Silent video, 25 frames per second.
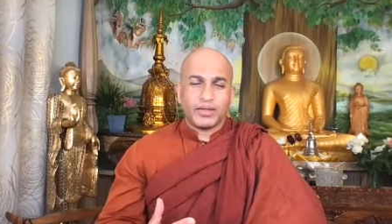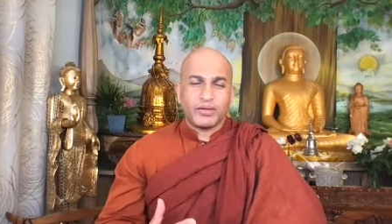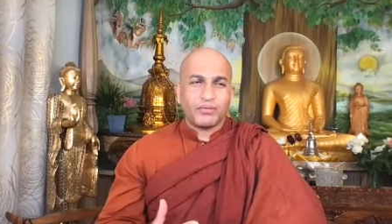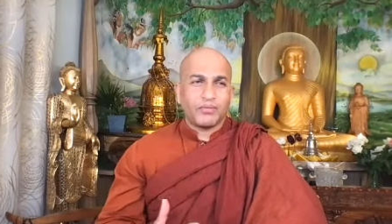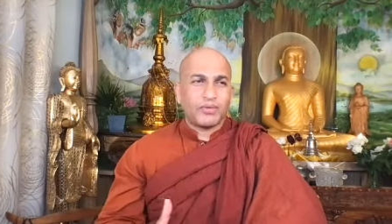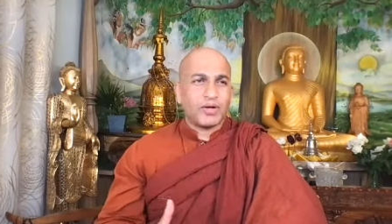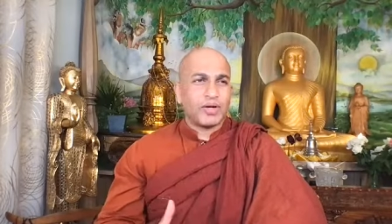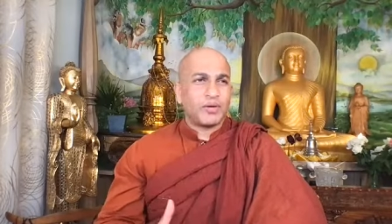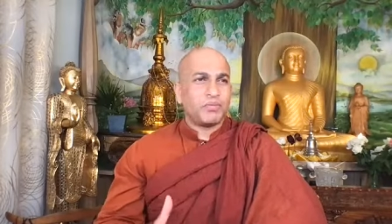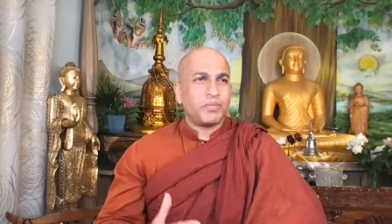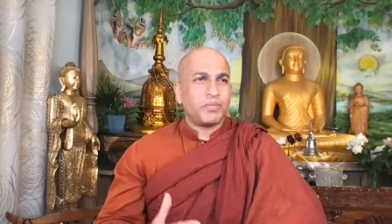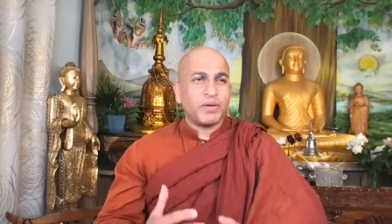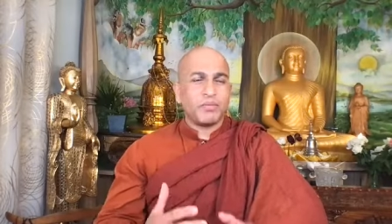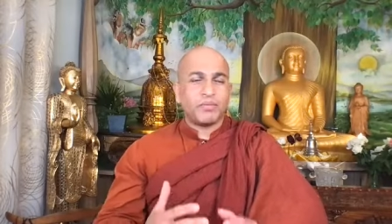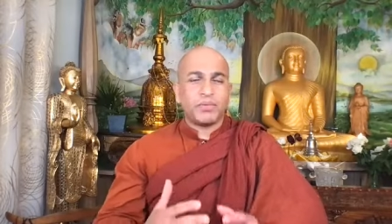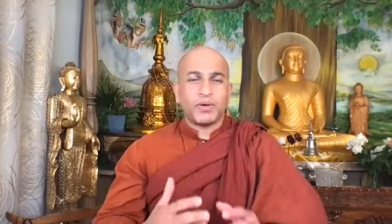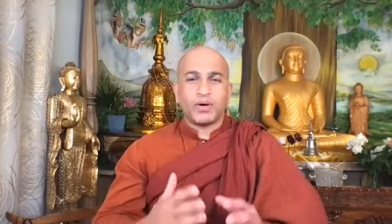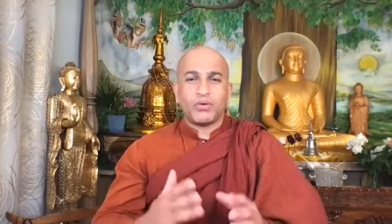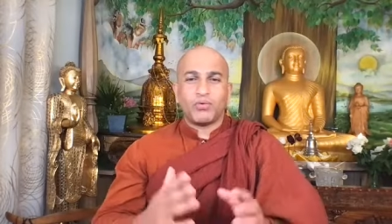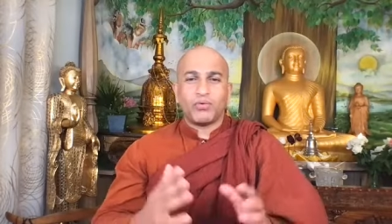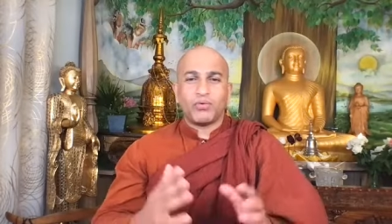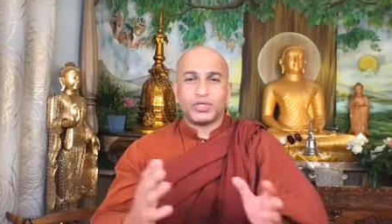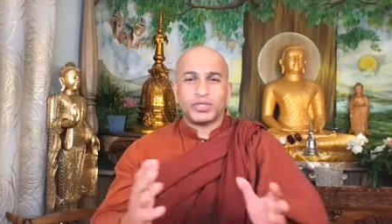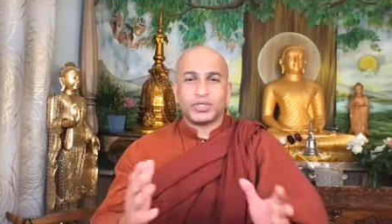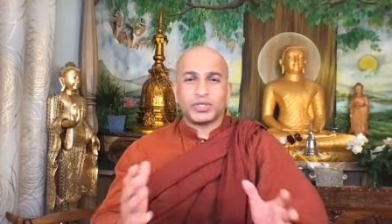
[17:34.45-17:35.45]
when
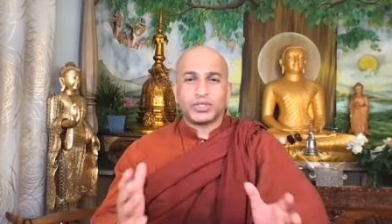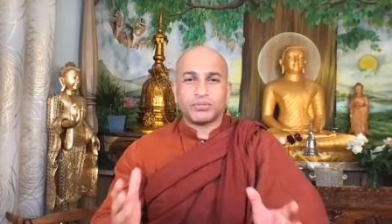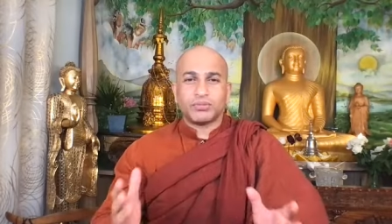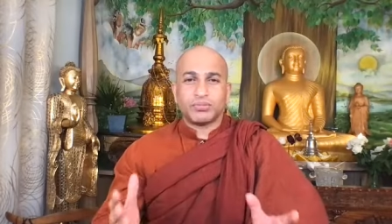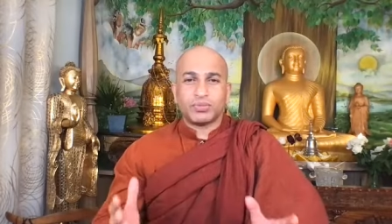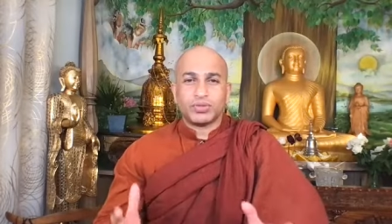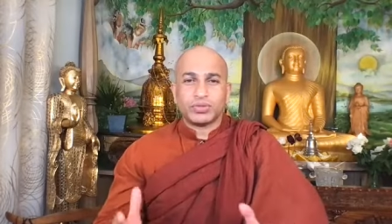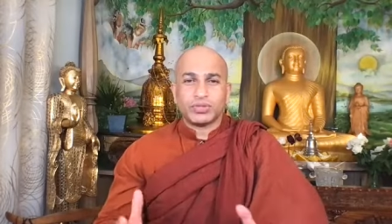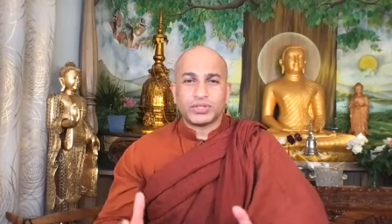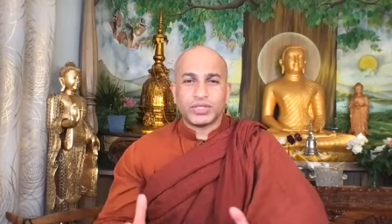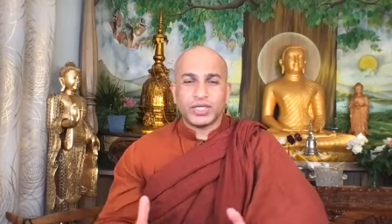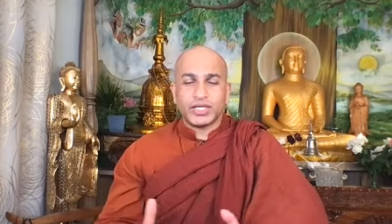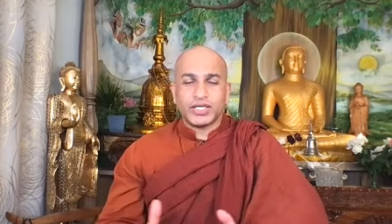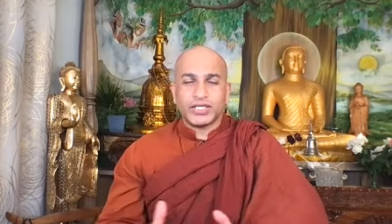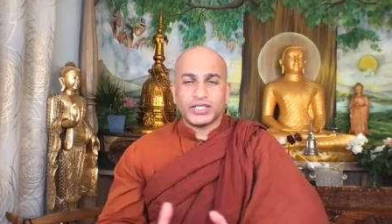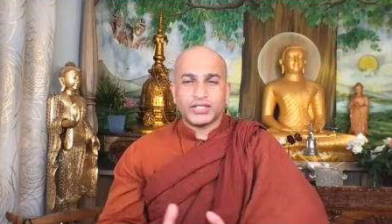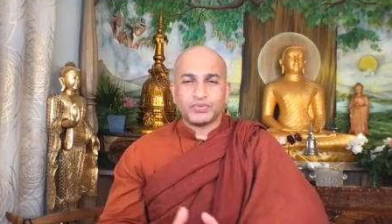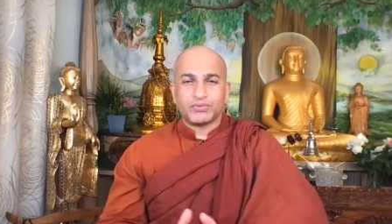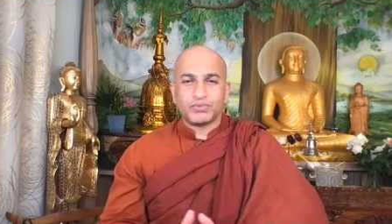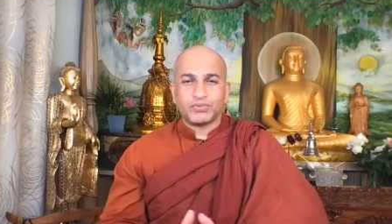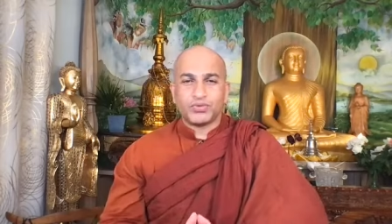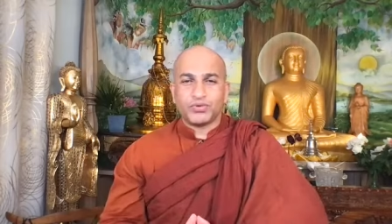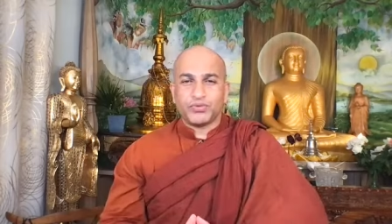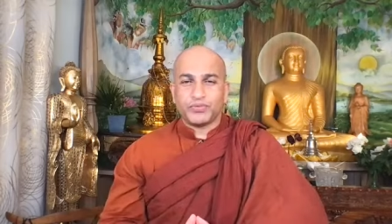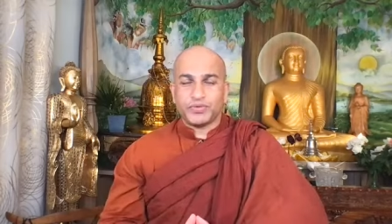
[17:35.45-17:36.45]
people watch Bruce Lee's
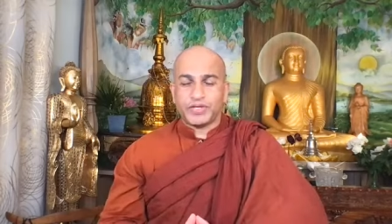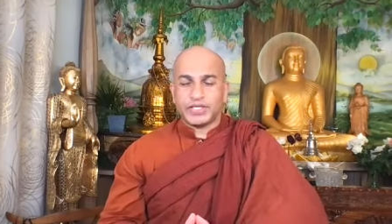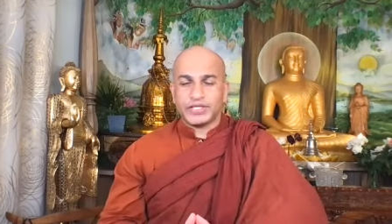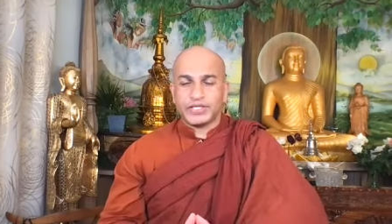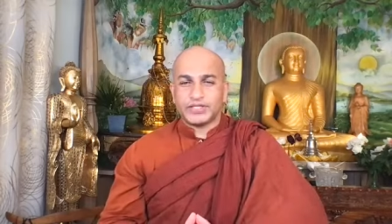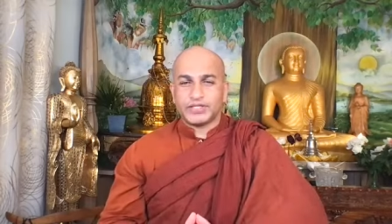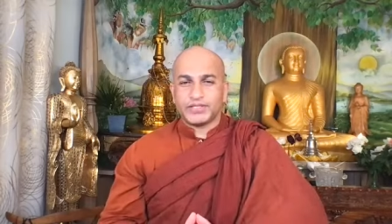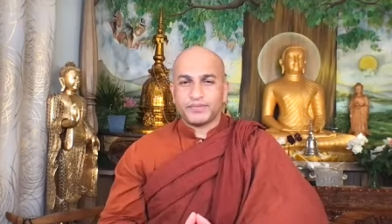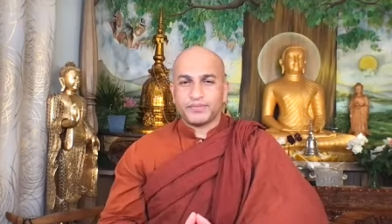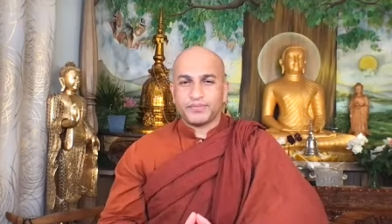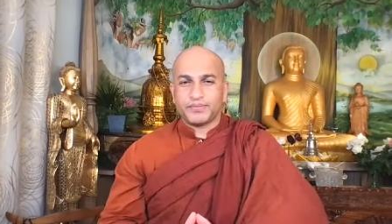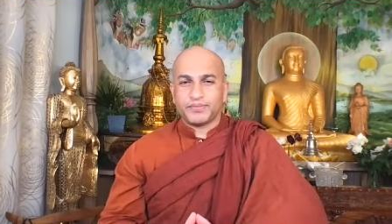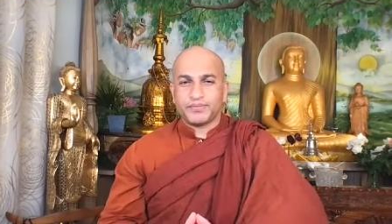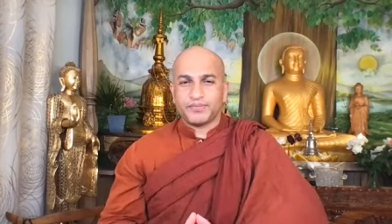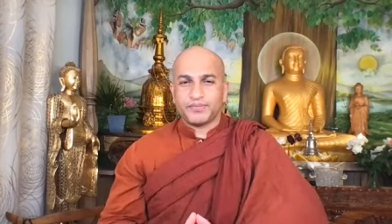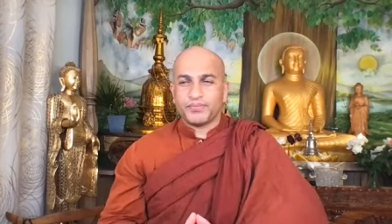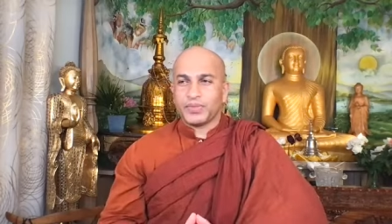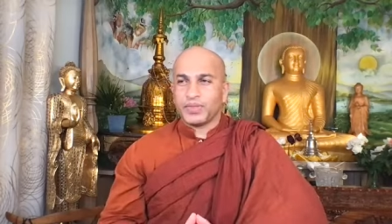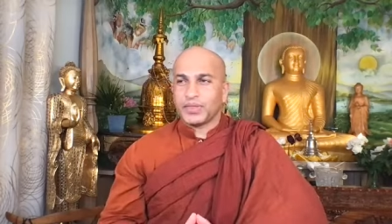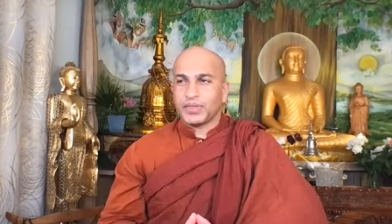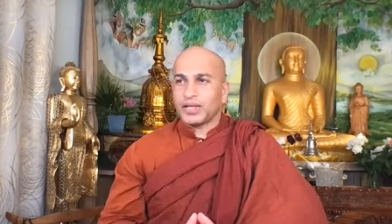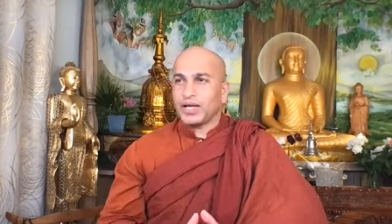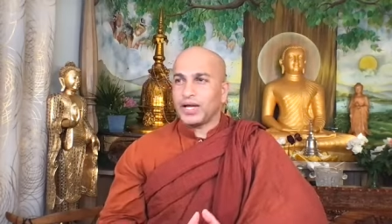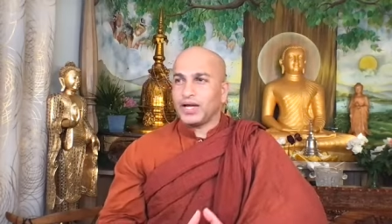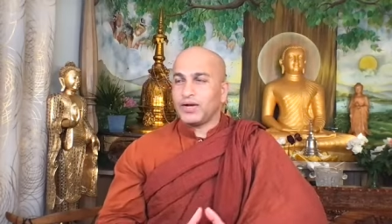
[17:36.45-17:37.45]
movies
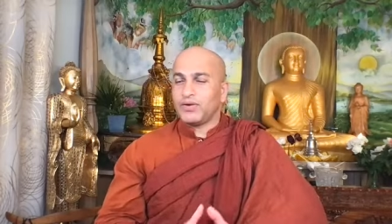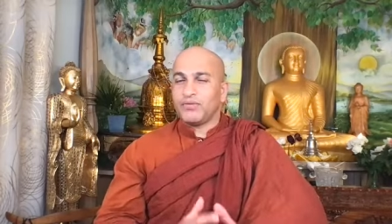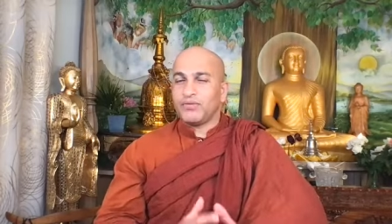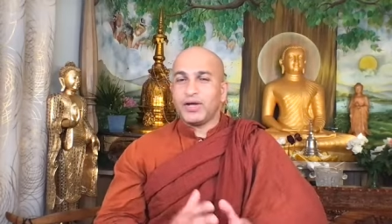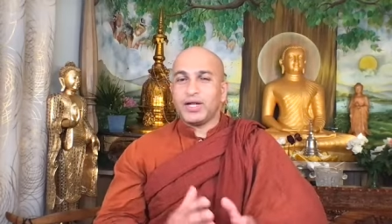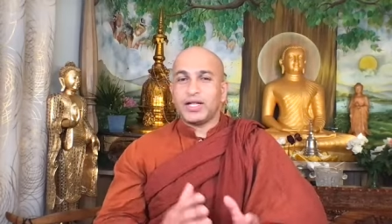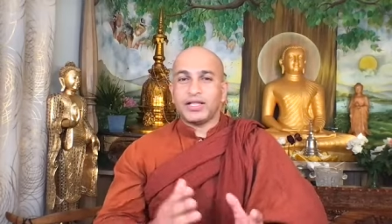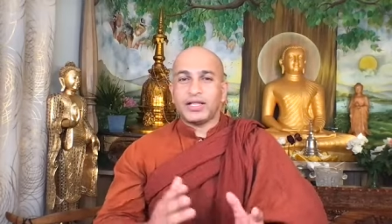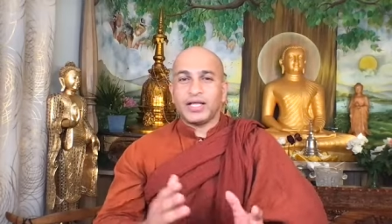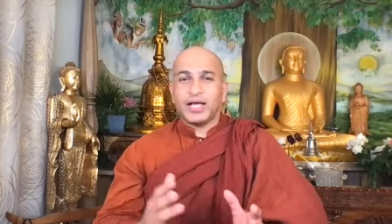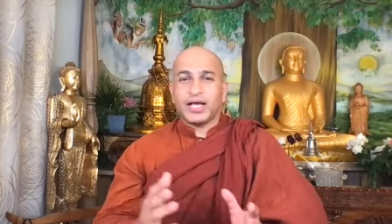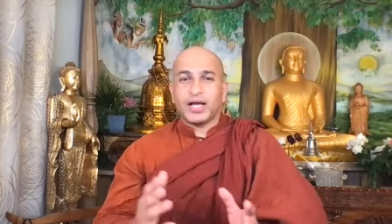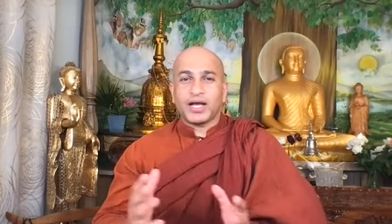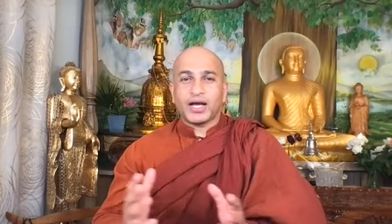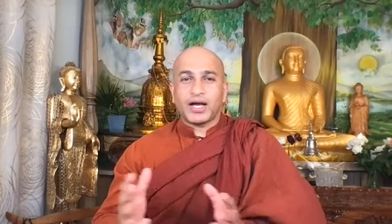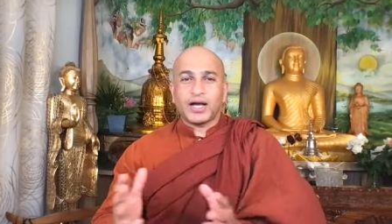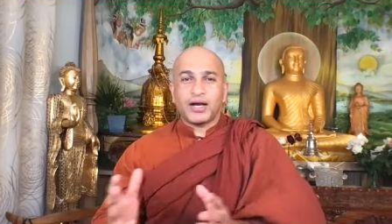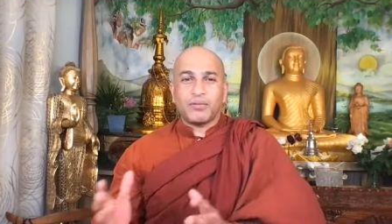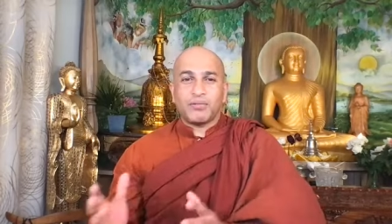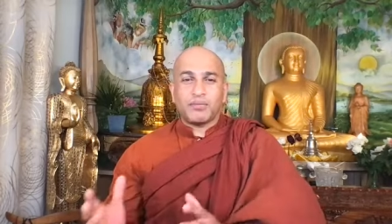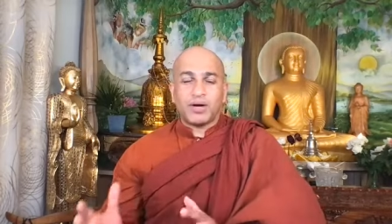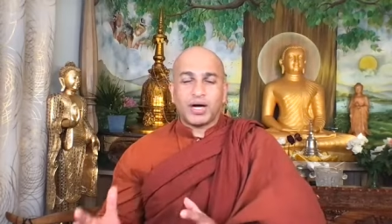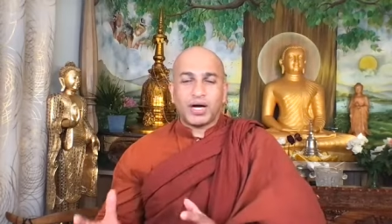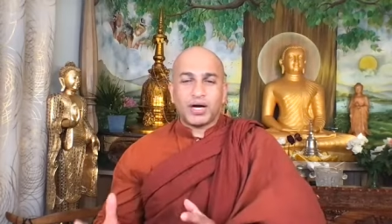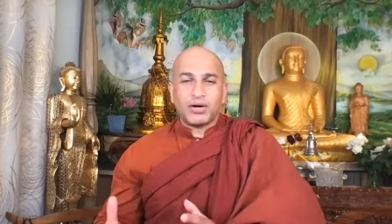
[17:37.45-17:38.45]
and when they
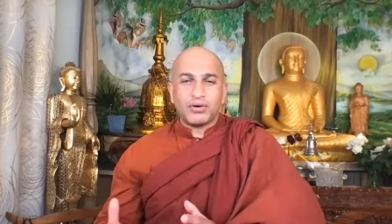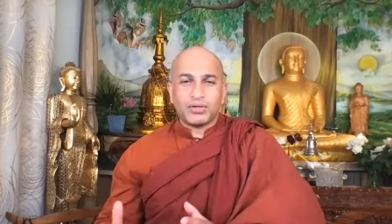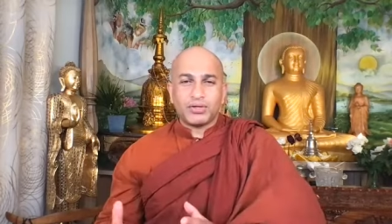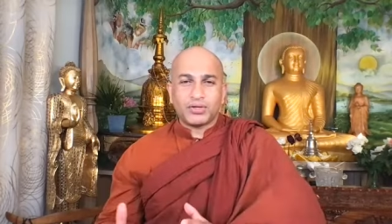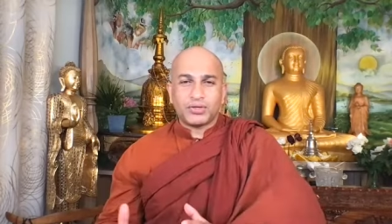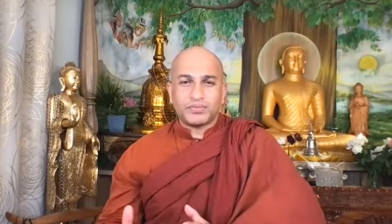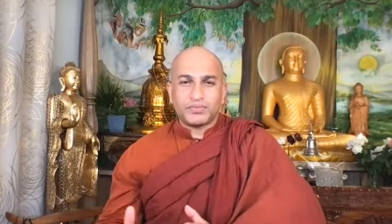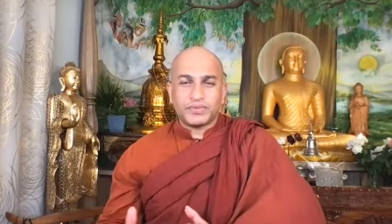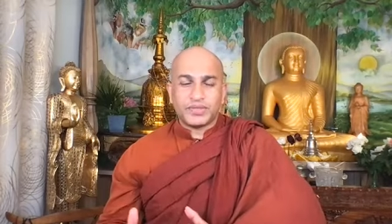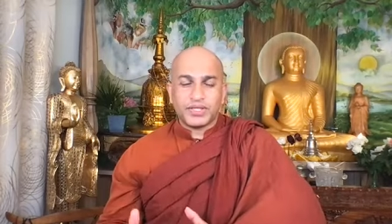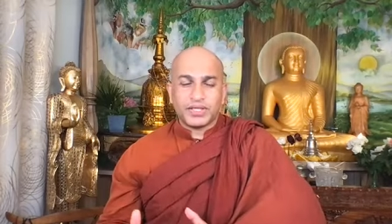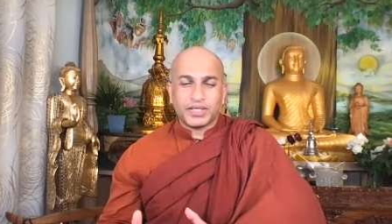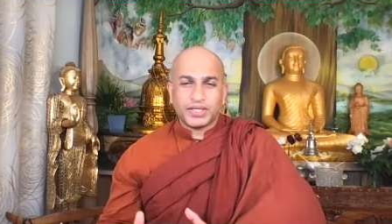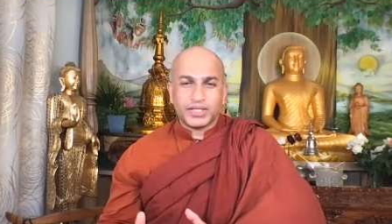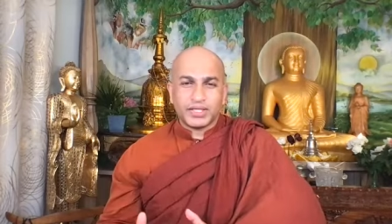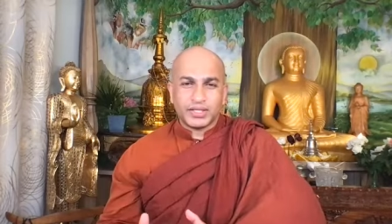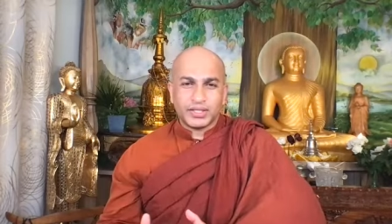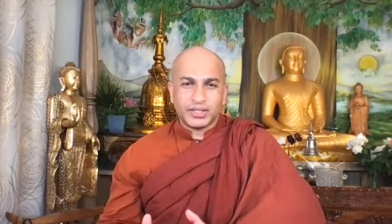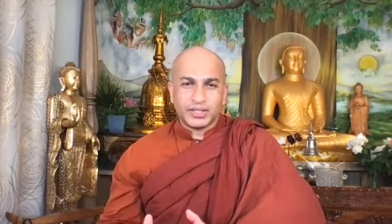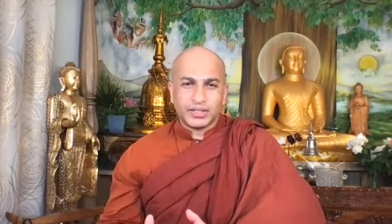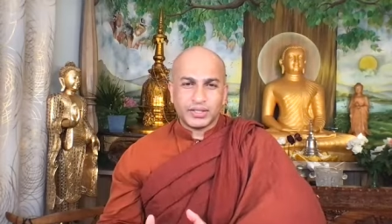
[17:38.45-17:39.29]
come out of the,